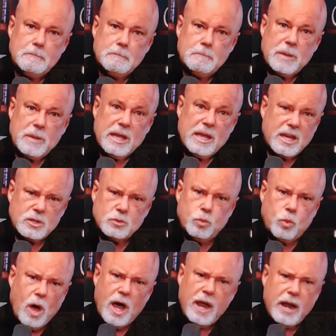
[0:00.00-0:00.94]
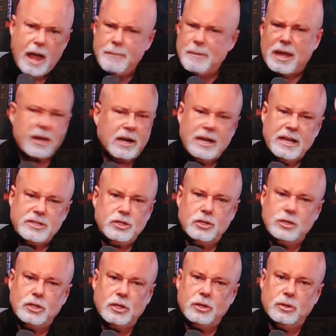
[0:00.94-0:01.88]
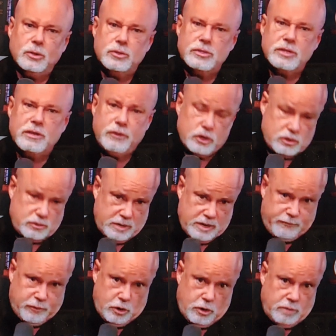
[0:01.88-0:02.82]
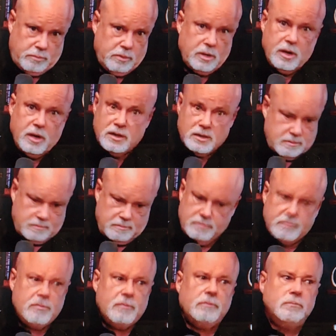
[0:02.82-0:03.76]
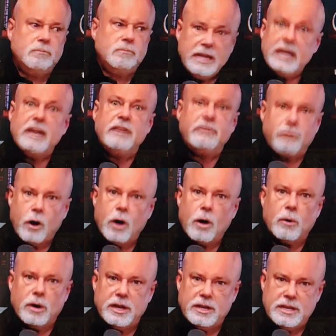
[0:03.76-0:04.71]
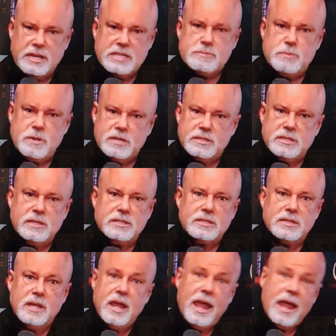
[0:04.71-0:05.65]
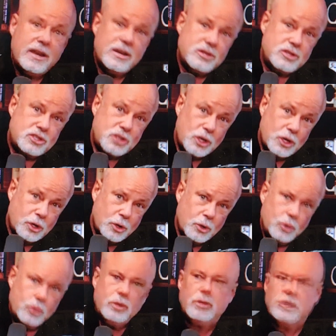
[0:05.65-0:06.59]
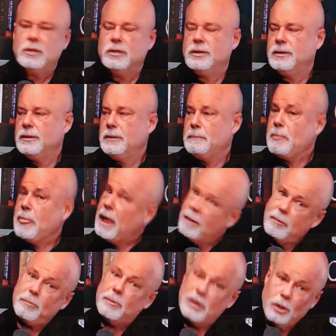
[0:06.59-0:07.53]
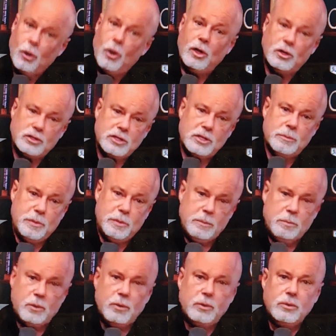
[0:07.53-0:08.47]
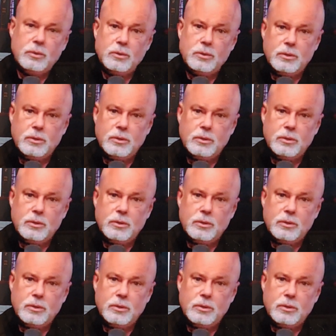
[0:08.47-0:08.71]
Because one, I'm not going to let you lose if you're leaning forward in this business. And two, I'm going to be loyal to the people